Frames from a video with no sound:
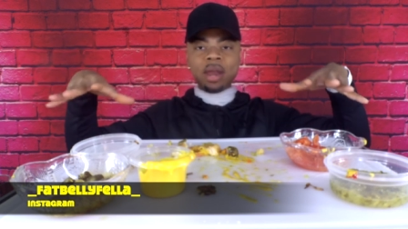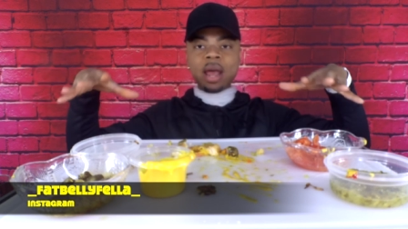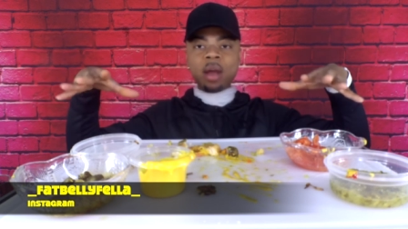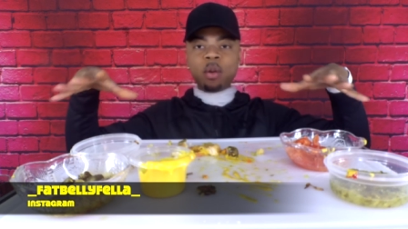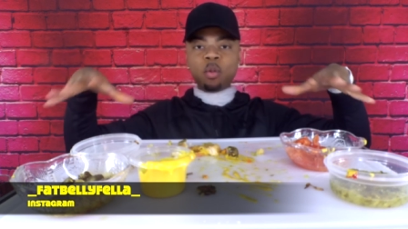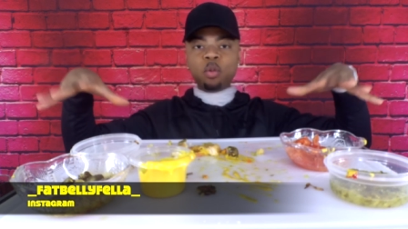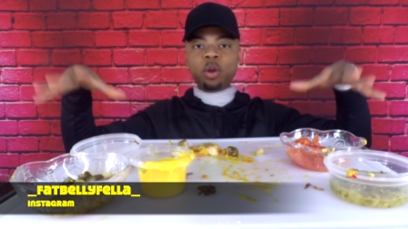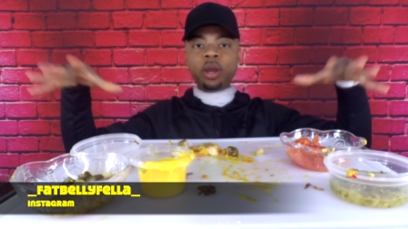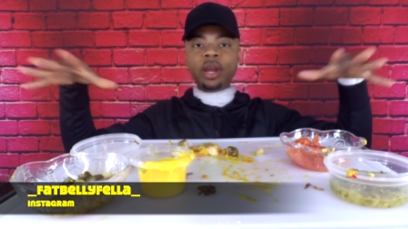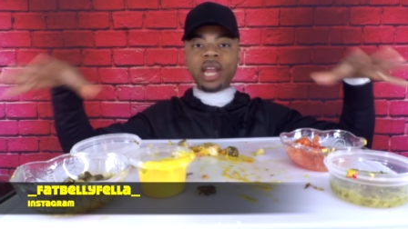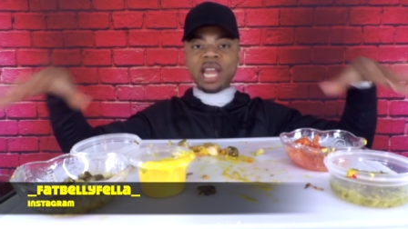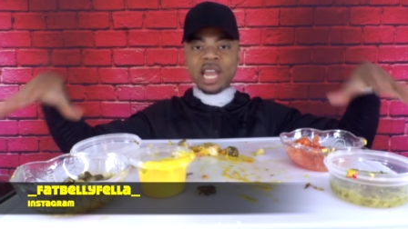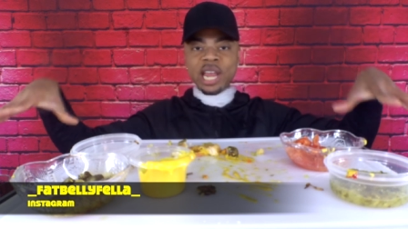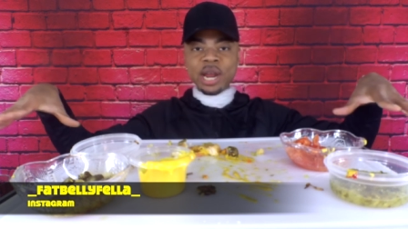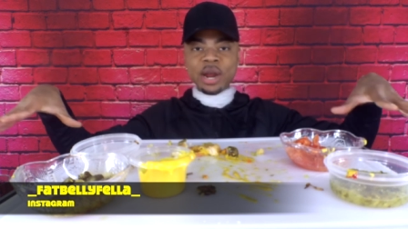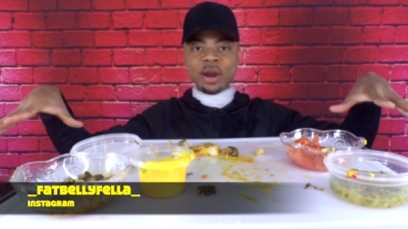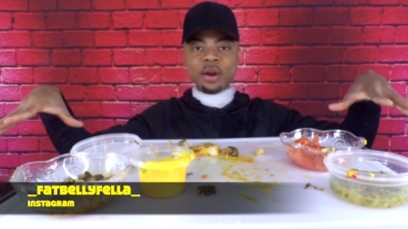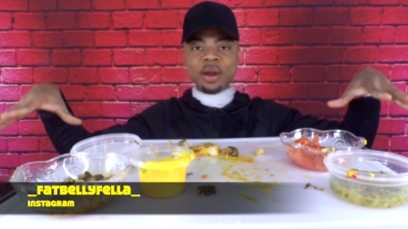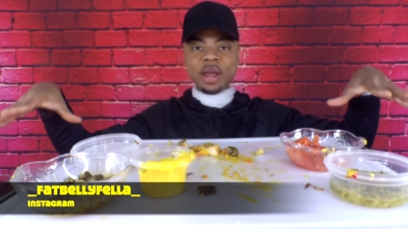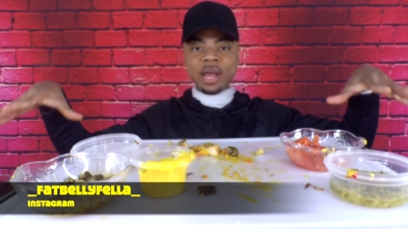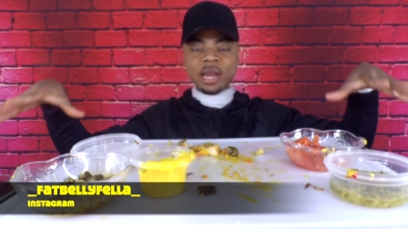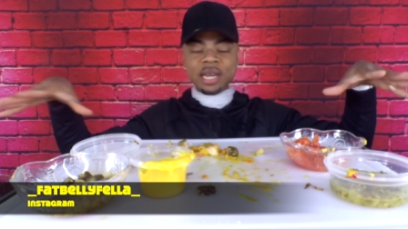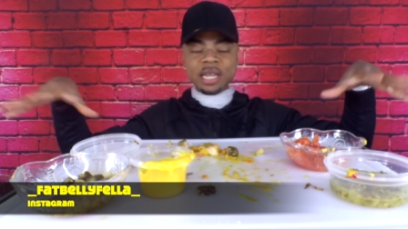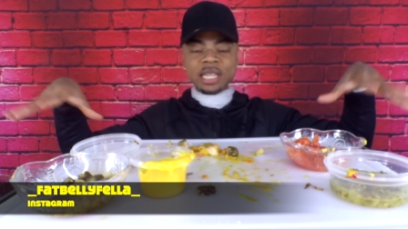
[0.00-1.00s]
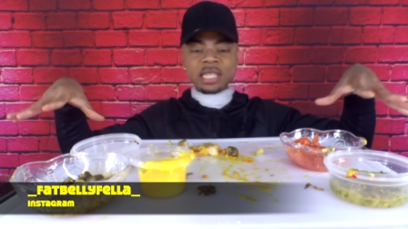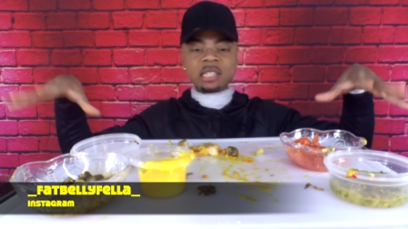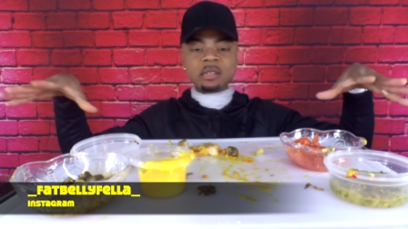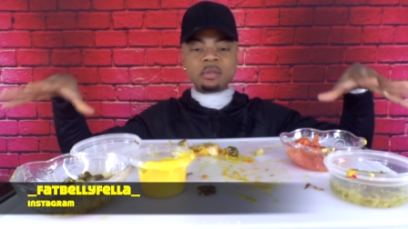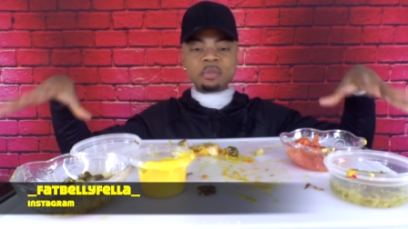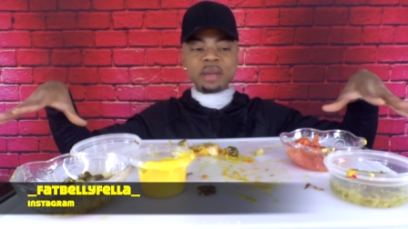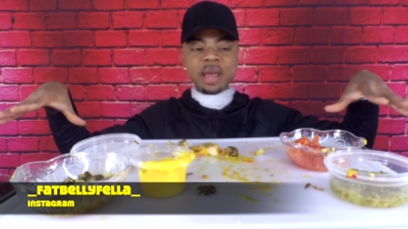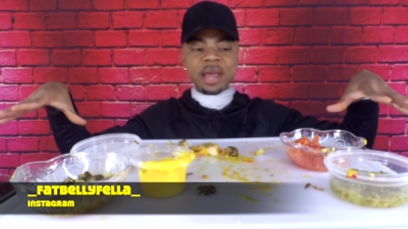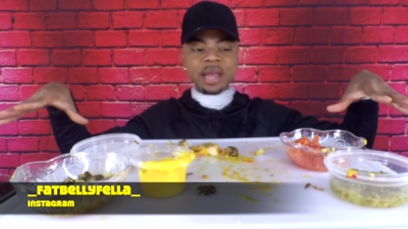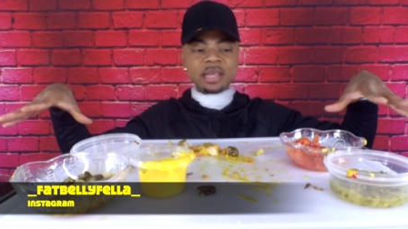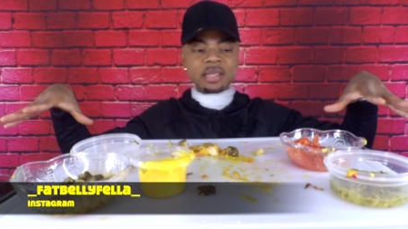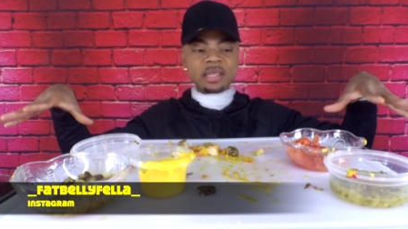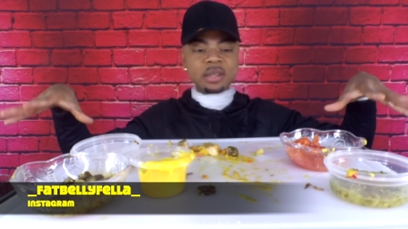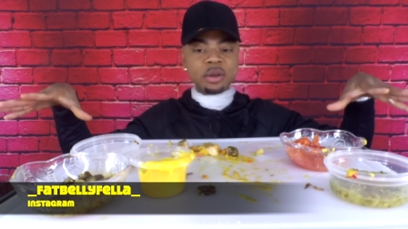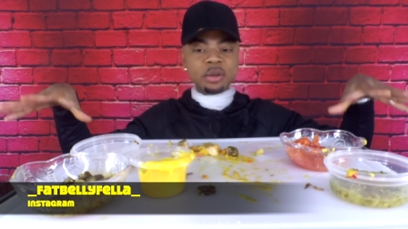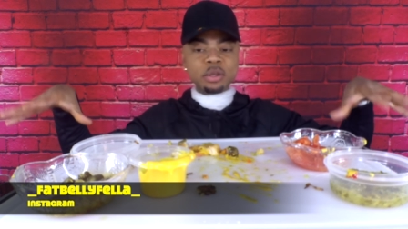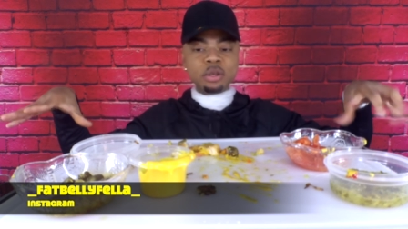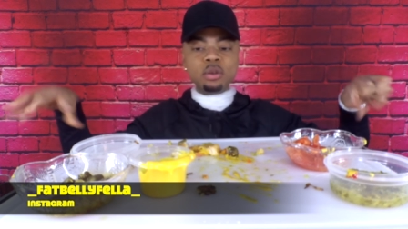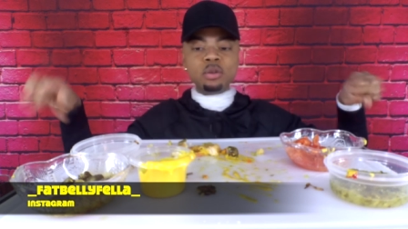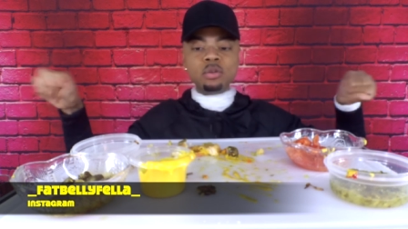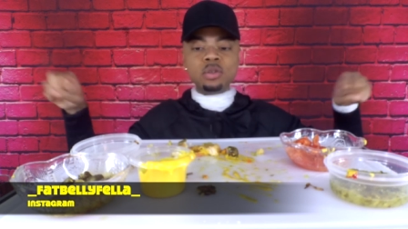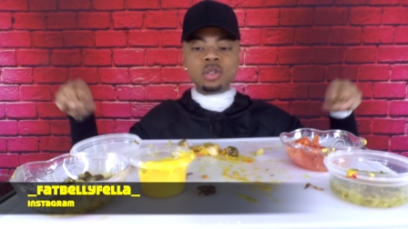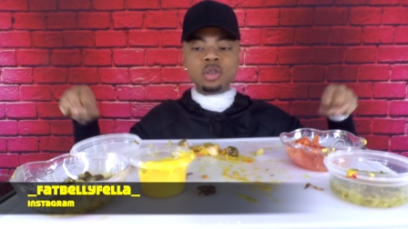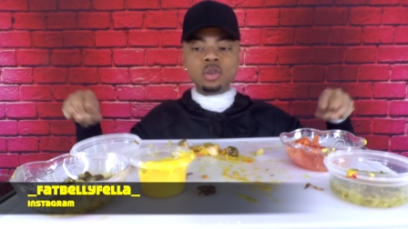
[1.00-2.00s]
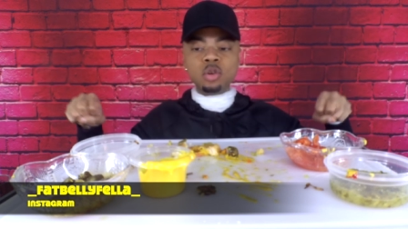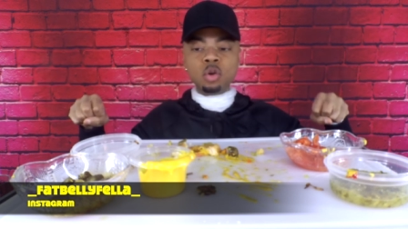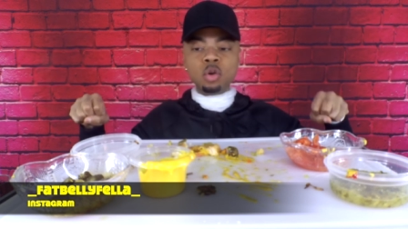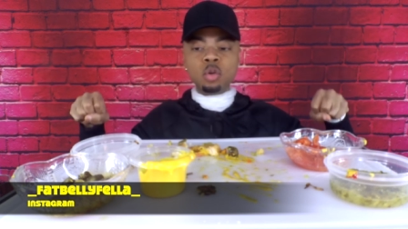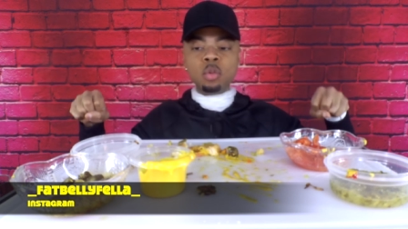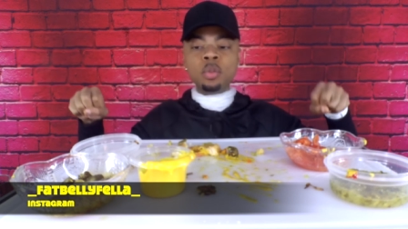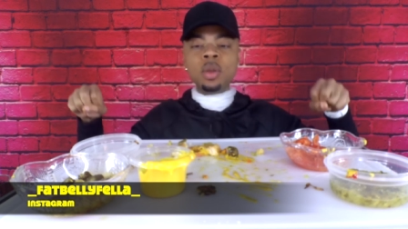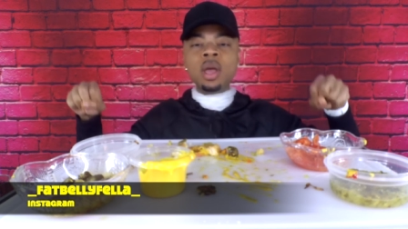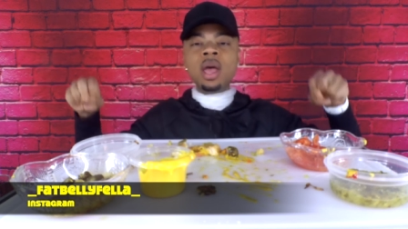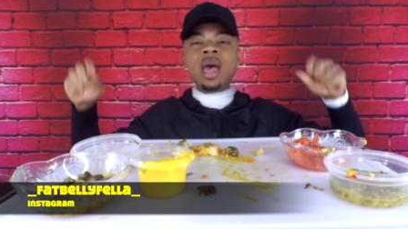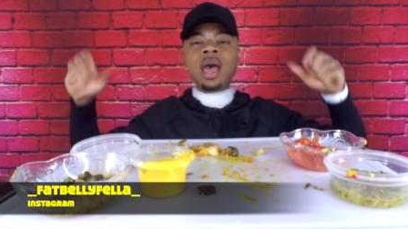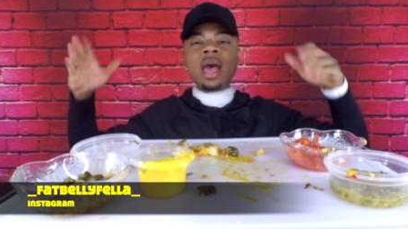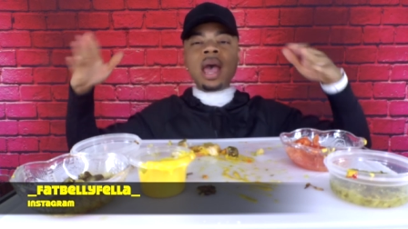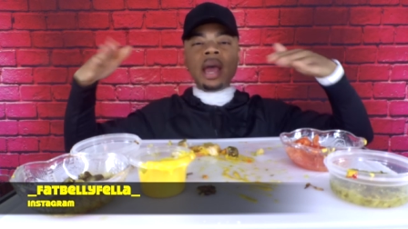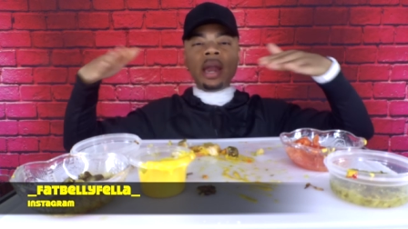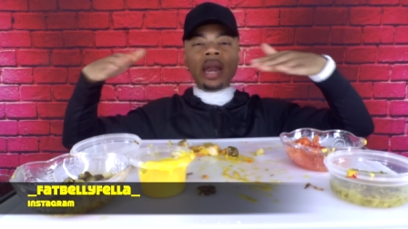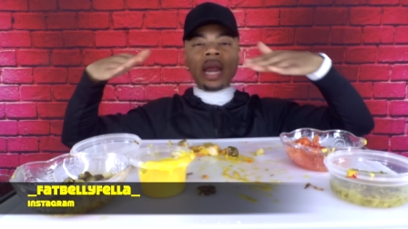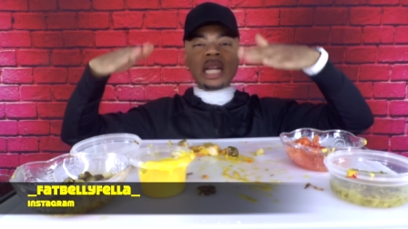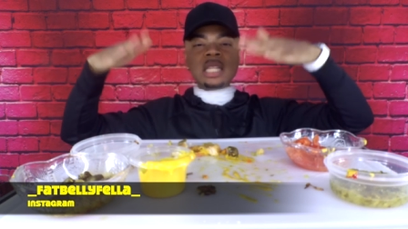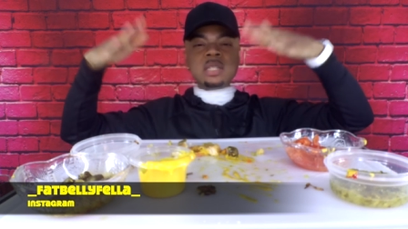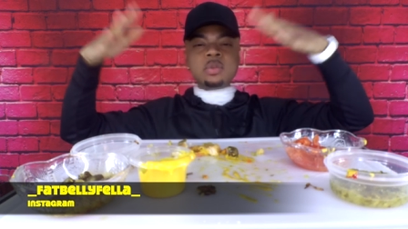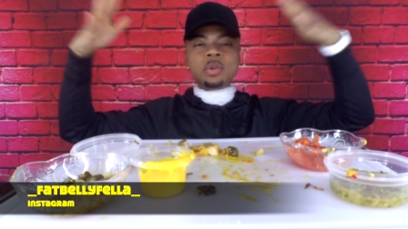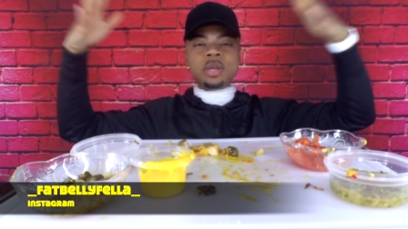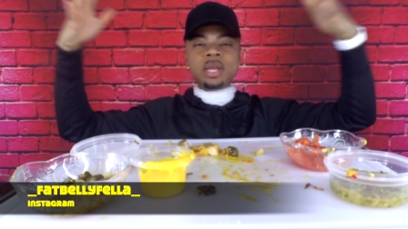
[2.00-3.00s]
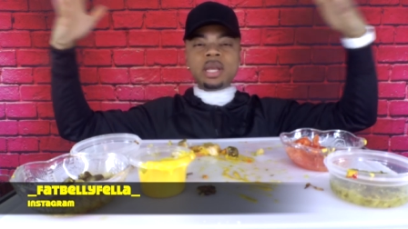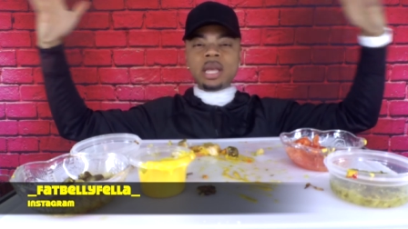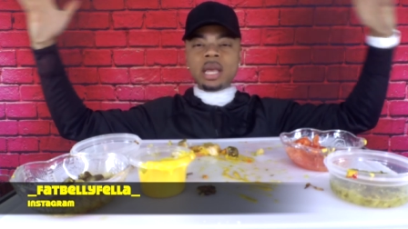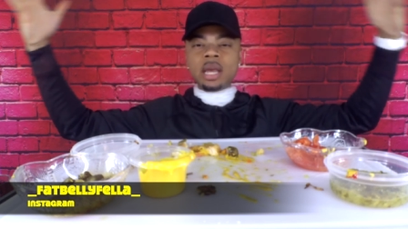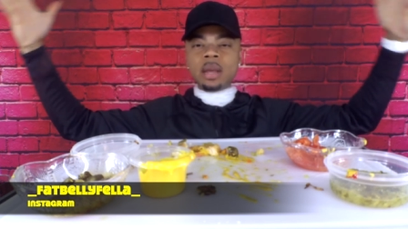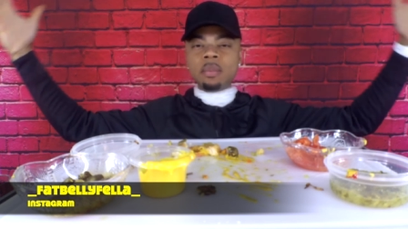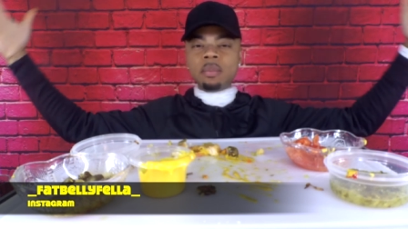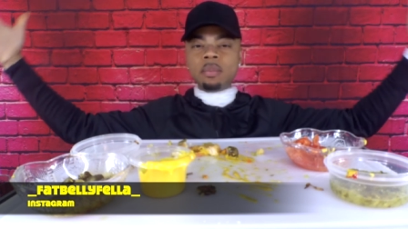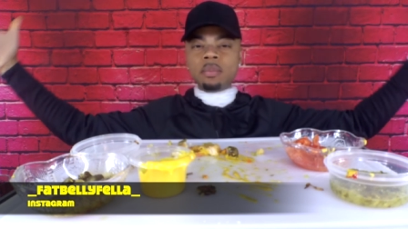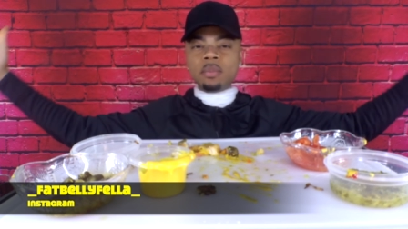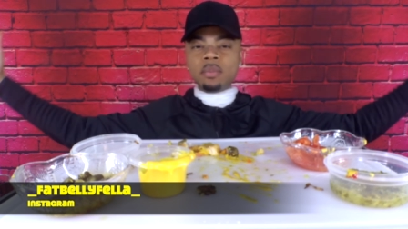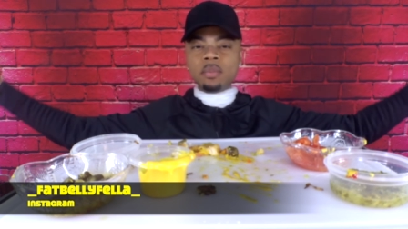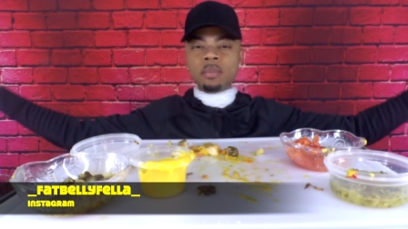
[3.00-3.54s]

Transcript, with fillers: that we're here in this space on YouTube. And as we get